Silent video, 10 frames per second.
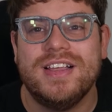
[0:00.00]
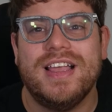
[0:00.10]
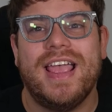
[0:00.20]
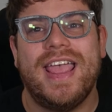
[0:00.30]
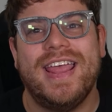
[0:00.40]

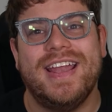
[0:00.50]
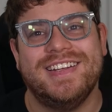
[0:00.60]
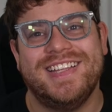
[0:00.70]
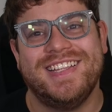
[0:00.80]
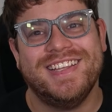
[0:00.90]
And
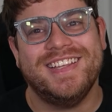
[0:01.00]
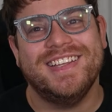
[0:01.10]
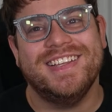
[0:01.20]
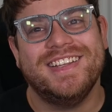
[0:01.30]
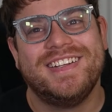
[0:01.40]

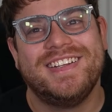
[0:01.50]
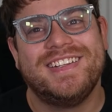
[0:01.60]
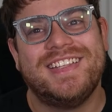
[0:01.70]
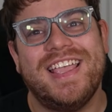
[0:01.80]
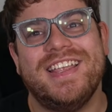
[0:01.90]

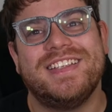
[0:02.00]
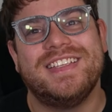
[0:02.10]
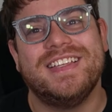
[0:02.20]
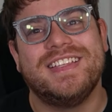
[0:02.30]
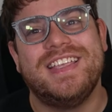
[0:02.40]
they
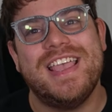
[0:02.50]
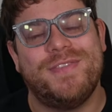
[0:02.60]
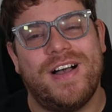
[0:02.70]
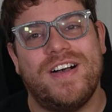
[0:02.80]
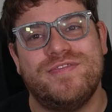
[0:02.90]
give
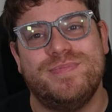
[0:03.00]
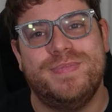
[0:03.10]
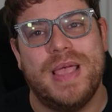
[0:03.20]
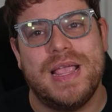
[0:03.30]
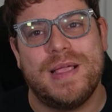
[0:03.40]
off
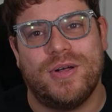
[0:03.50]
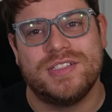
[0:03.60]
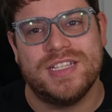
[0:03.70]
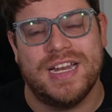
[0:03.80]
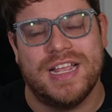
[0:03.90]
big
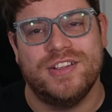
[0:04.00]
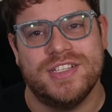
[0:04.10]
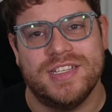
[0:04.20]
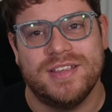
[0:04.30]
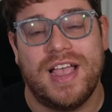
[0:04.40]
person
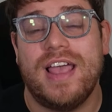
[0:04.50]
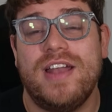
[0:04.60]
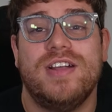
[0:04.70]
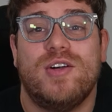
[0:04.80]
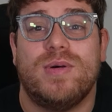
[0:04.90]
energy. I don't
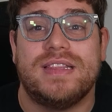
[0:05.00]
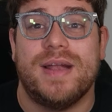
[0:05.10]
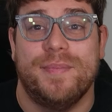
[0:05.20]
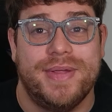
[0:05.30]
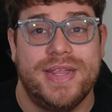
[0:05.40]
know what
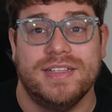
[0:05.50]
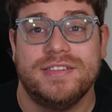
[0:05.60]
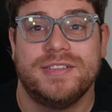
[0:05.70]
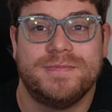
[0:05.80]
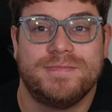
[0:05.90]
that
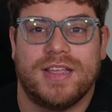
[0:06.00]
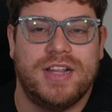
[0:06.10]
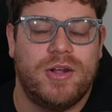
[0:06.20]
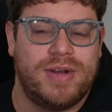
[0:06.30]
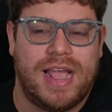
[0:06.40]
means.
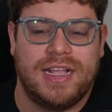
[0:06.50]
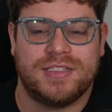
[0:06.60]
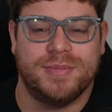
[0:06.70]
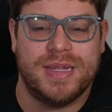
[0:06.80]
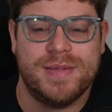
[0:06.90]
Don't ask
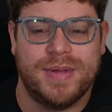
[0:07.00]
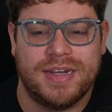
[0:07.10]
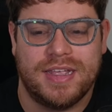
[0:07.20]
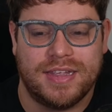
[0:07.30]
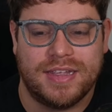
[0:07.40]
me, but
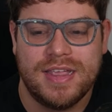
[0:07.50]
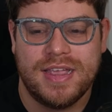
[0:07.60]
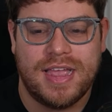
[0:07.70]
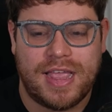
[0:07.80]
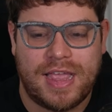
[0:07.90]
like,
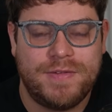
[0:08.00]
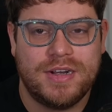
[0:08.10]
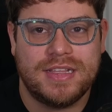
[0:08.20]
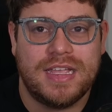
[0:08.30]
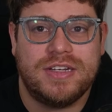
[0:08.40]
I feel
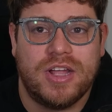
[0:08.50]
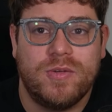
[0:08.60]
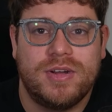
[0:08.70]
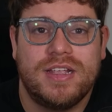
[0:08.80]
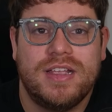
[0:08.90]
like they
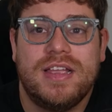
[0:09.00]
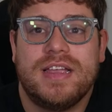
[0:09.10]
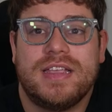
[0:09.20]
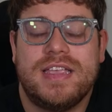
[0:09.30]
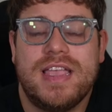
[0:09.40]
don't
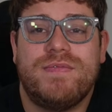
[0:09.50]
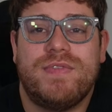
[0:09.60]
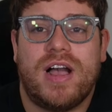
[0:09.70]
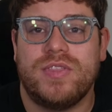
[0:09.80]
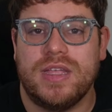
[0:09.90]
give
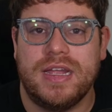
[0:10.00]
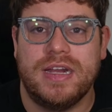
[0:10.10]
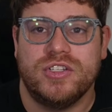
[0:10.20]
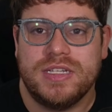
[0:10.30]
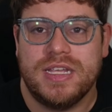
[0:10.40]
off the
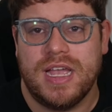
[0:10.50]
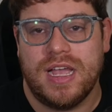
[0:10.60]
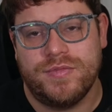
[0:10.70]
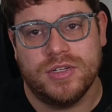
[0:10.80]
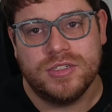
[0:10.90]
energy
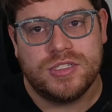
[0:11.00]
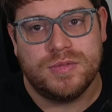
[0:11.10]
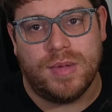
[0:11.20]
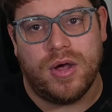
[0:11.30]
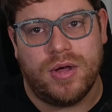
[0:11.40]
of the
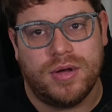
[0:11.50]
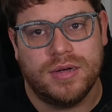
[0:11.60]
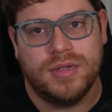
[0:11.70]
small